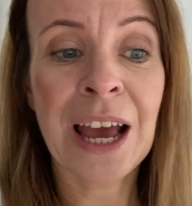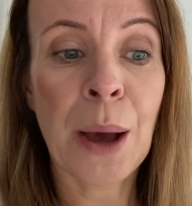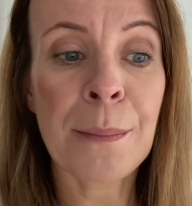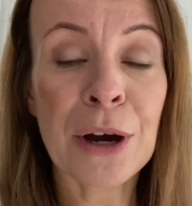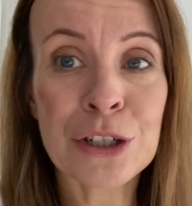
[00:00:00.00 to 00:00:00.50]

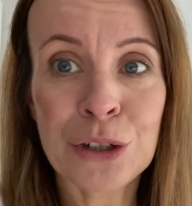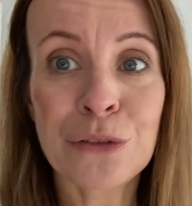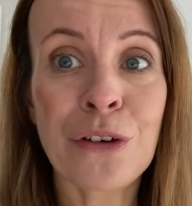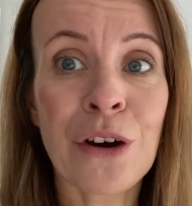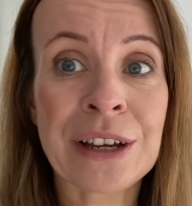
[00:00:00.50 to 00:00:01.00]
But I do
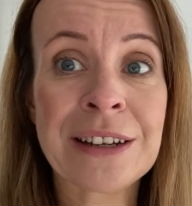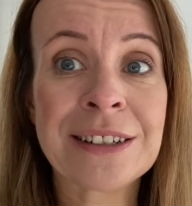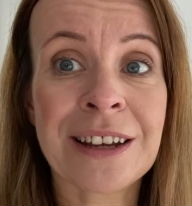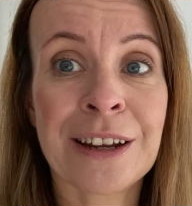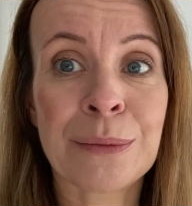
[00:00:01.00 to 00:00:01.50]
find,
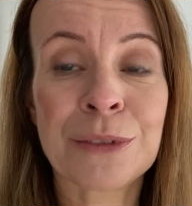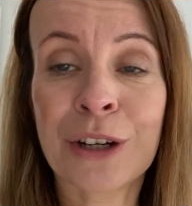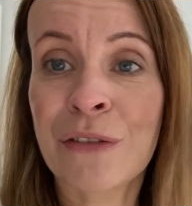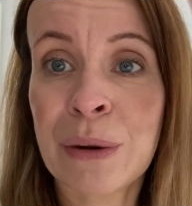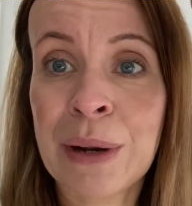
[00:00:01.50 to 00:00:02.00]
and I don't know
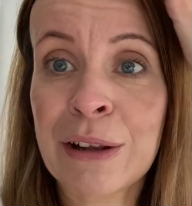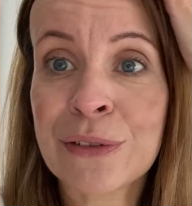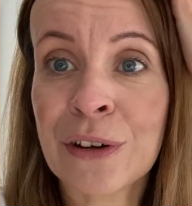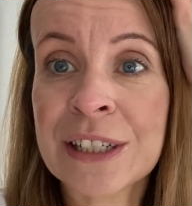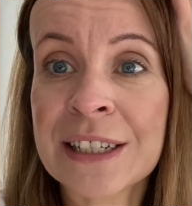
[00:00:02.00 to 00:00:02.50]
if anyone else
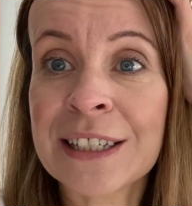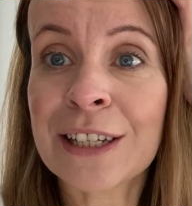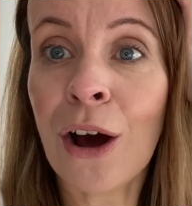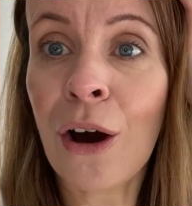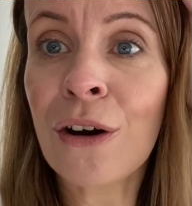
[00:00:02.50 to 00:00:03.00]
finds this, it's
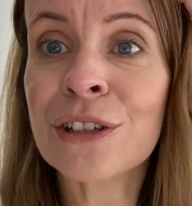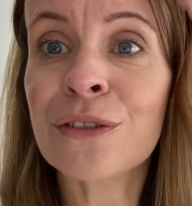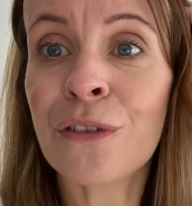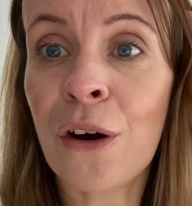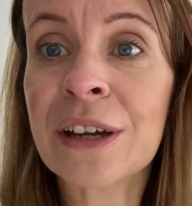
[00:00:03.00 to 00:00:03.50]
hard to
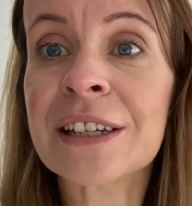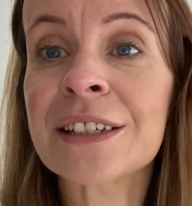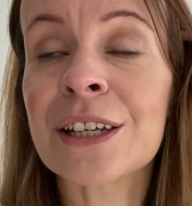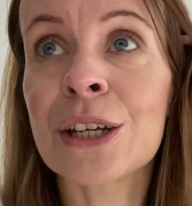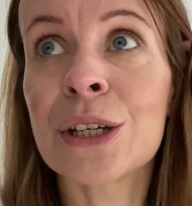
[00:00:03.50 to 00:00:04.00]
find
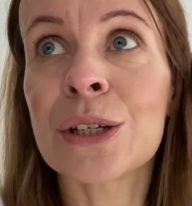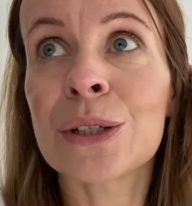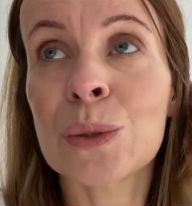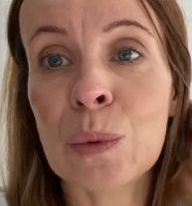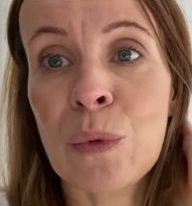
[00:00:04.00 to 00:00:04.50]

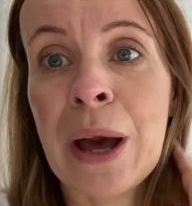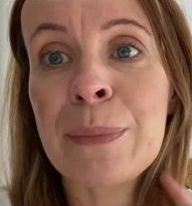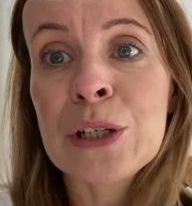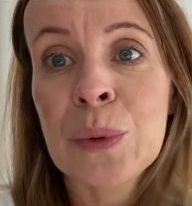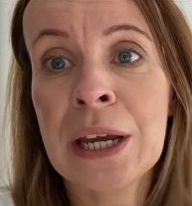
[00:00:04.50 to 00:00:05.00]
swimwear
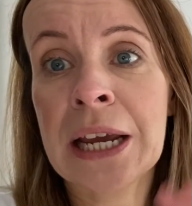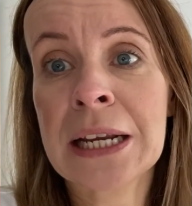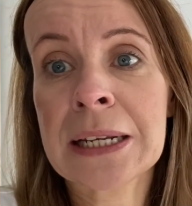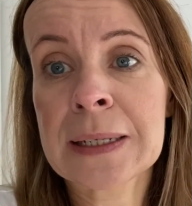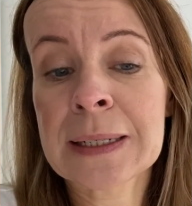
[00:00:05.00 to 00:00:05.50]

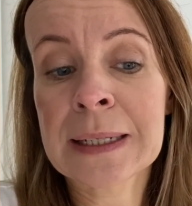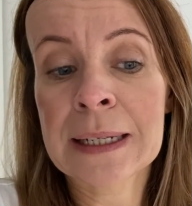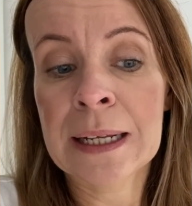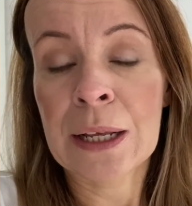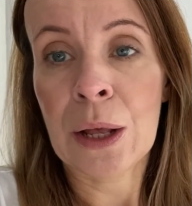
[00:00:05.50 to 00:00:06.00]
between
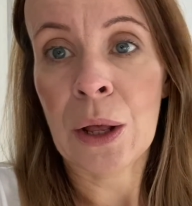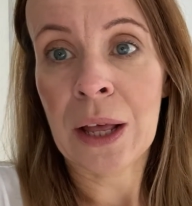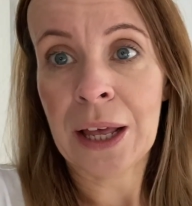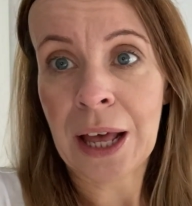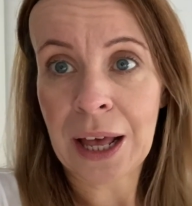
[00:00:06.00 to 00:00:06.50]

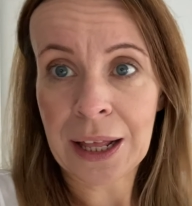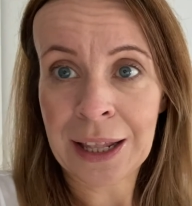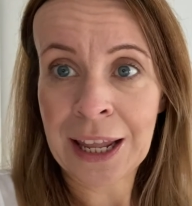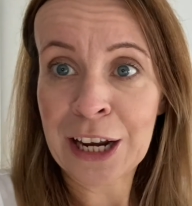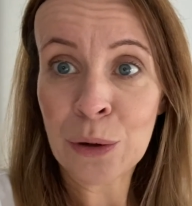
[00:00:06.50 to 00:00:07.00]

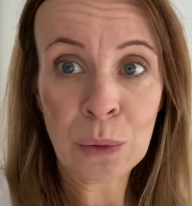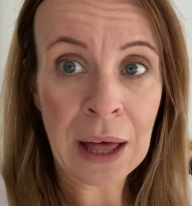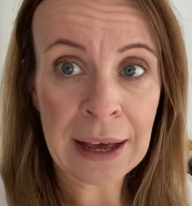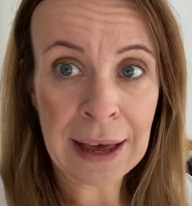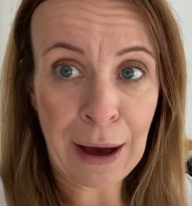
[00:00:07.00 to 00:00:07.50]
letting it all
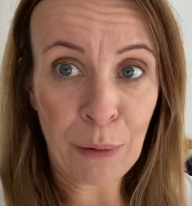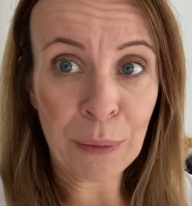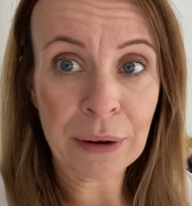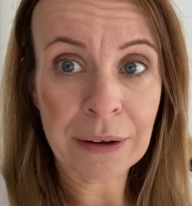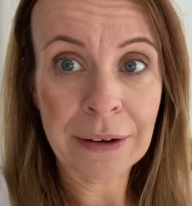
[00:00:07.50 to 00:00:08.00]
hang out
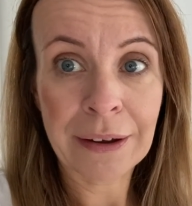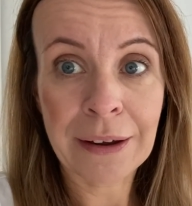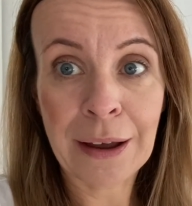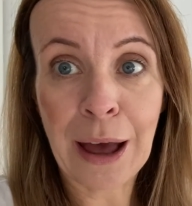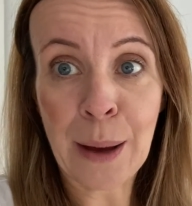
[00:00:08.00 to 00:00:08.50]

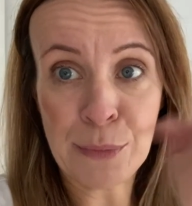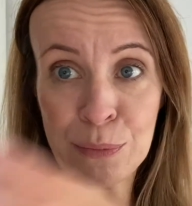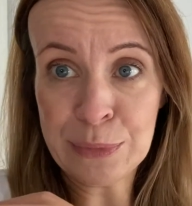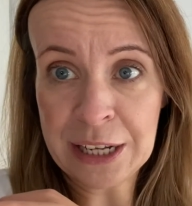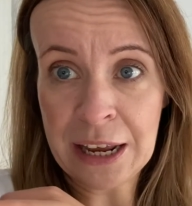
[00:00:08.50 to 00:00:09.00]
and
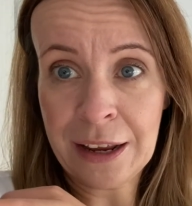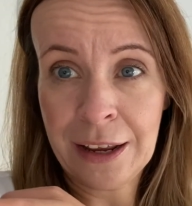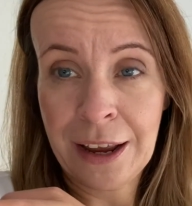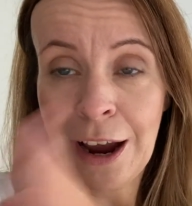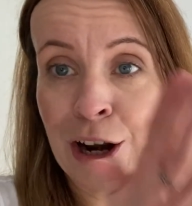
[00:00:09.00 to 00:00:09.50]
mumsy,
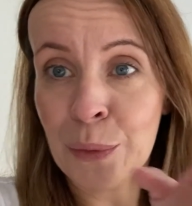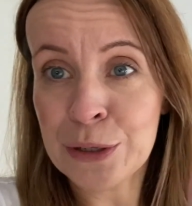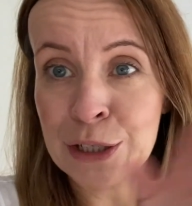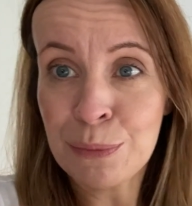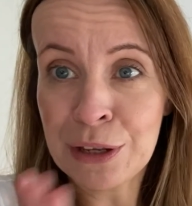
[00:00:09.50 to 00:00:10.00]
and I want
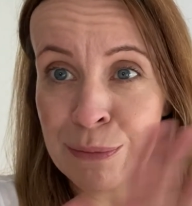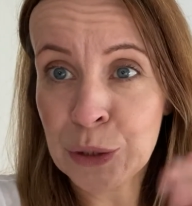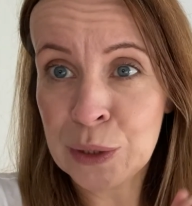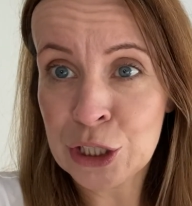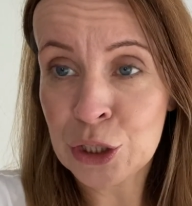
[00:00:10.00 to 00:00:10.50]
something in
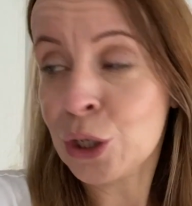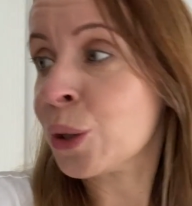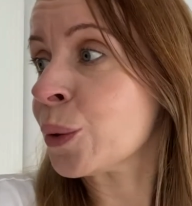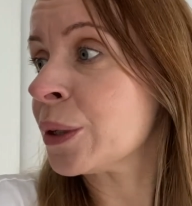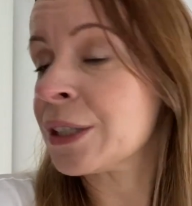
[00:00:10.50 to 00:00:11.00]
between the two.
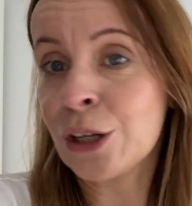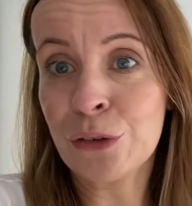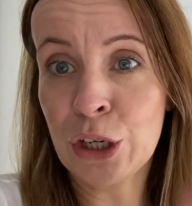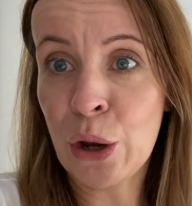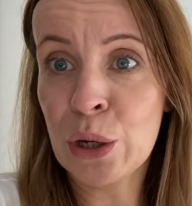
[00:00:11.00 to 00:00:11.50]
So if you
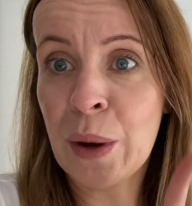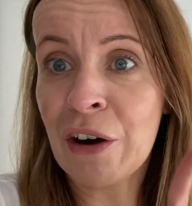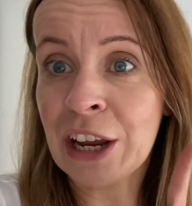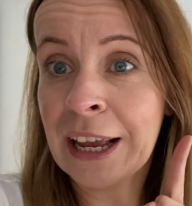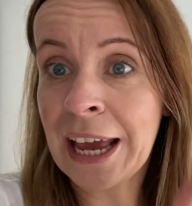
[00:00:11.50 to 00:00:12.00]
know anywhere I
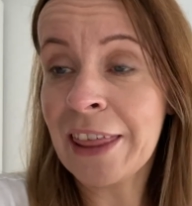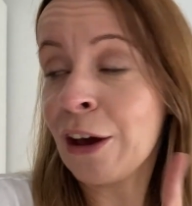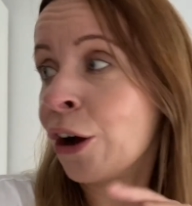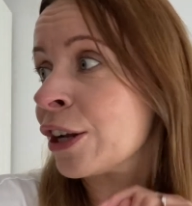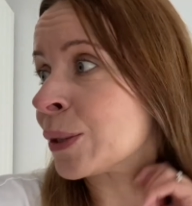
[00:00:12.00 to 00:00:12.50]
can get that
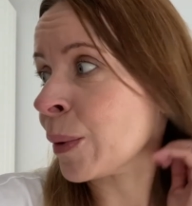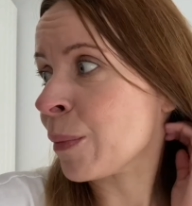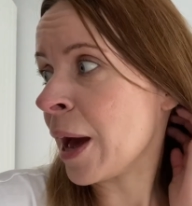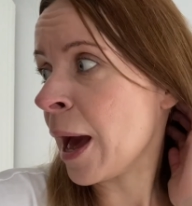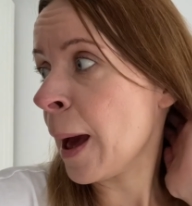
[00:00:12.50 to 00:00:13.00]
kind of
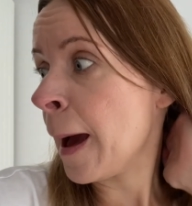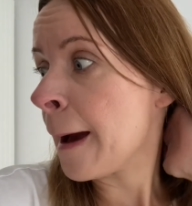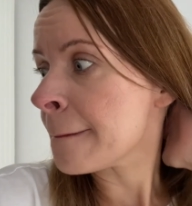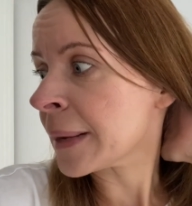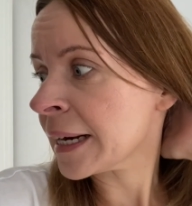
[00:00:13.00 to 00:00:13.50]
swimwear,
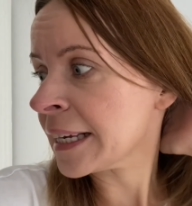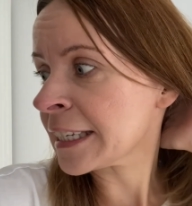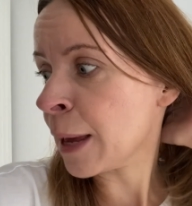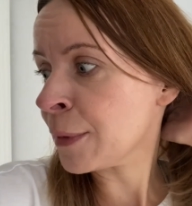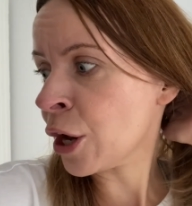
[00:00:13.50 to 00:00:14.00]
please
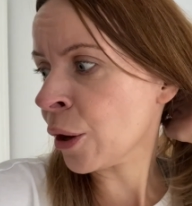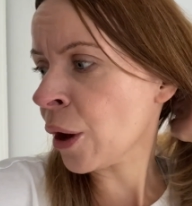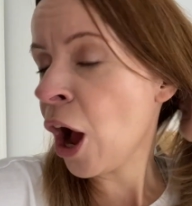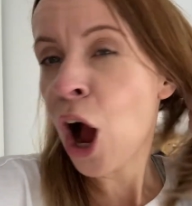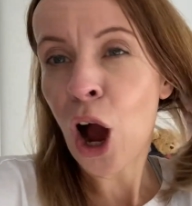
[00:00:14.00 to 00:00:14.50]
let me know.
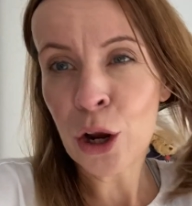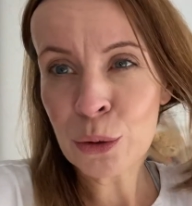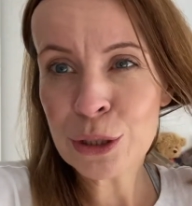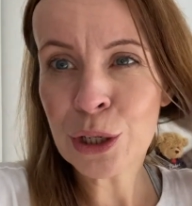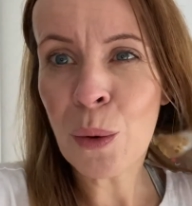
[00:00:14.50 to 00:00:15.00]
I'd
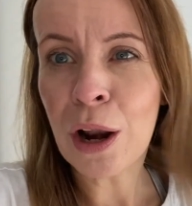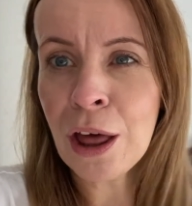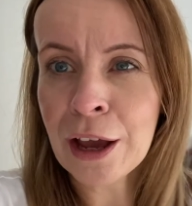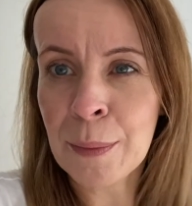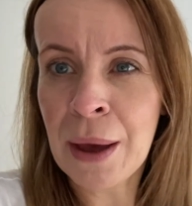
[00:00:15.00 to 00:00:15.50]
also quite
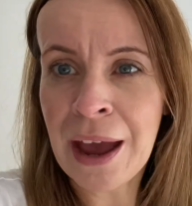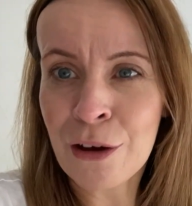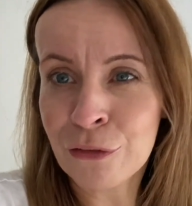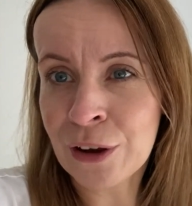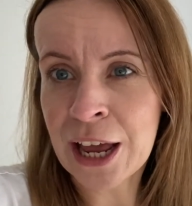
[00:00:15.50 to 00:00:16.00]
like a pair of
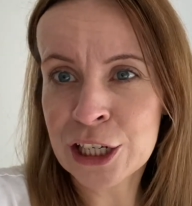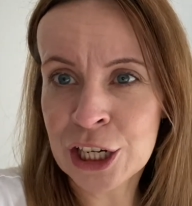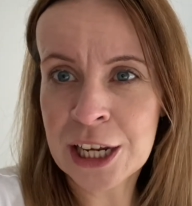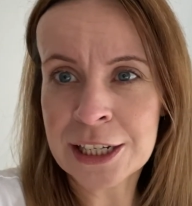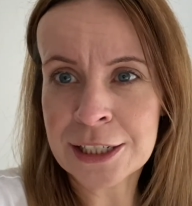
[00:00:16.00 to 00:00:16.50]
flare
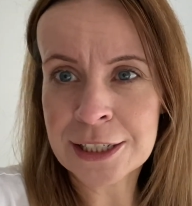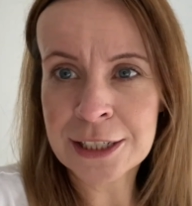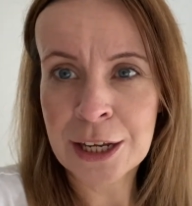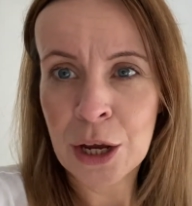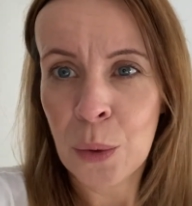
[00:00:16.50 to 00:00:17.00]
jeans.
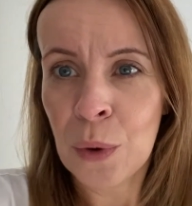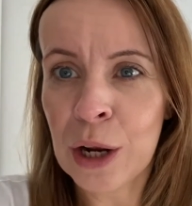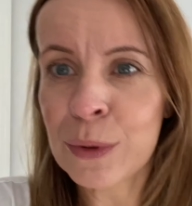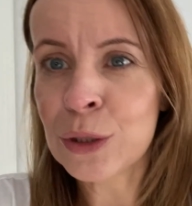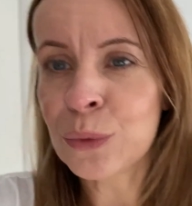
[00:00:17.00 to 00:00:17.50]
When I
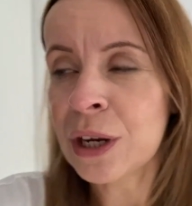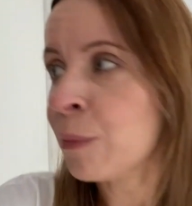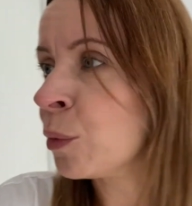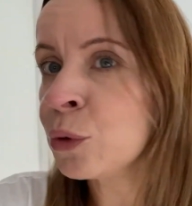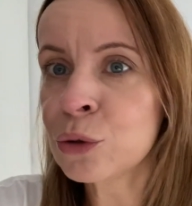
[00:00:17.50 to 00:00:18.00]
was sorting out my
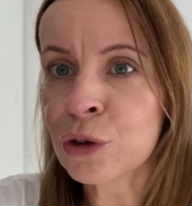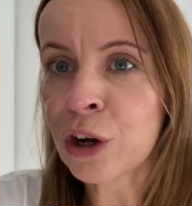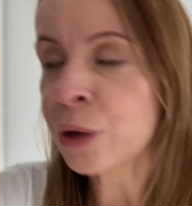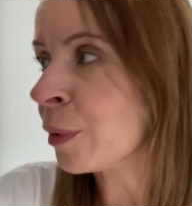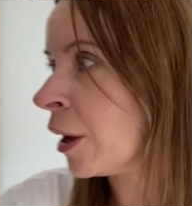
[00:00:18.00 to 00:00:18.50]

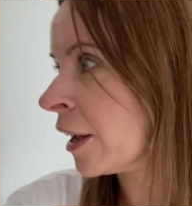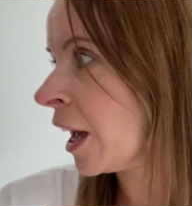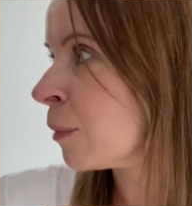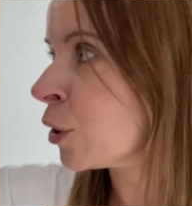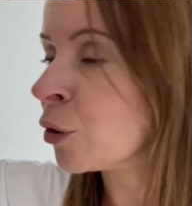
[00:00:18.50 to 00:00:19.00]
wardrobe, I
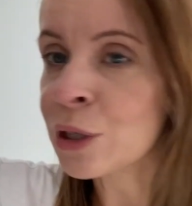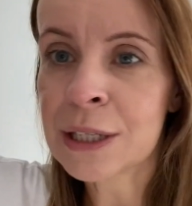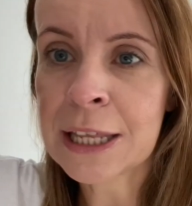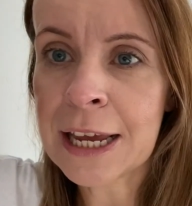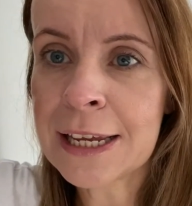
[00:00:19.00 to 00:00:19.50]
came across
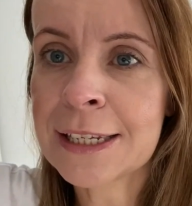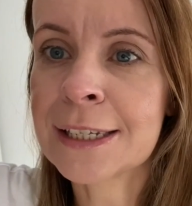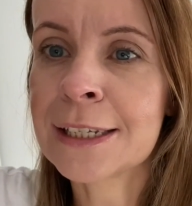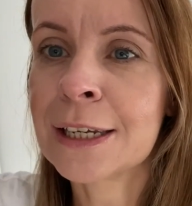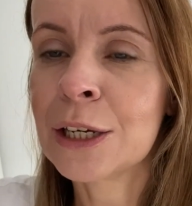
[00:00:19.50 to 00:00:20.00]

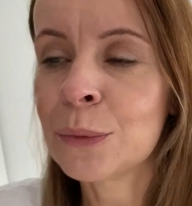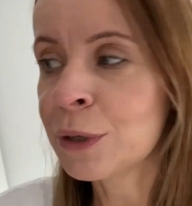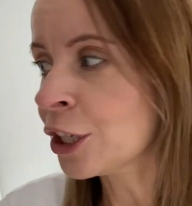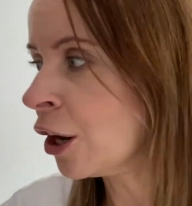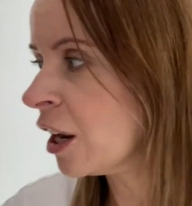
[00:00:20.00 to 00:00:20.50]
this,
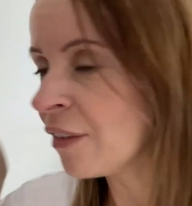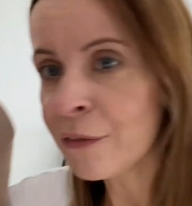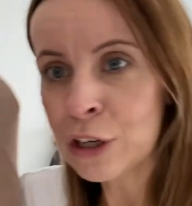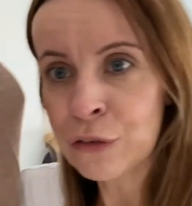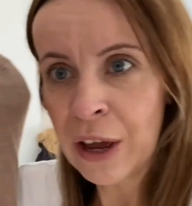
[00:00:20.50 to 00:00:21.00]
which I kind of have a
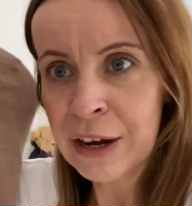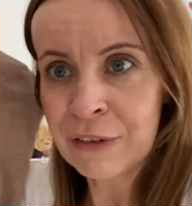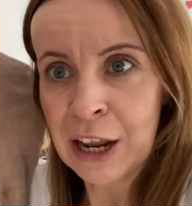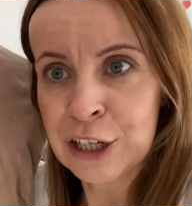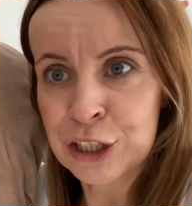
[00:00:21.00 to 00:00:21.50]
love-hate
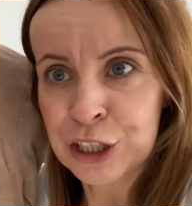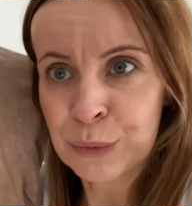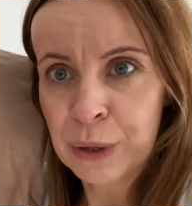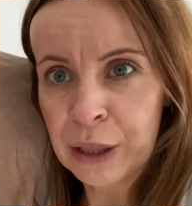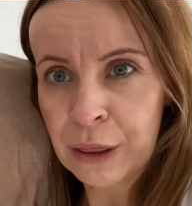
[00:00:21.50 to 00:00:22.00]
relationship
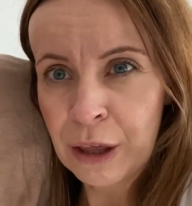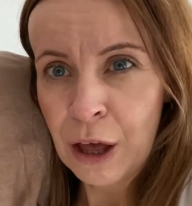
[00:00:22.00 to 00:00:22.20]
with.